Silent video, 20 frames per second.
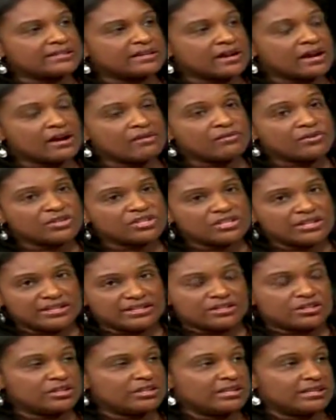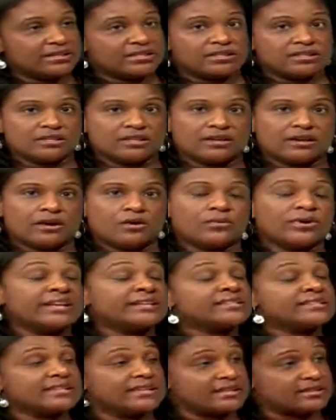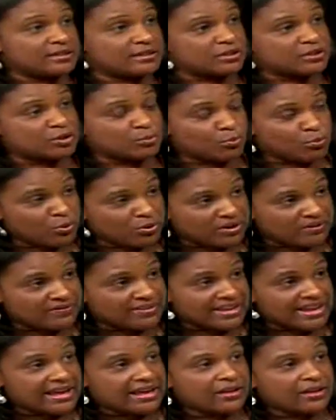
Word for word: the conversation needs to go and to get the support of the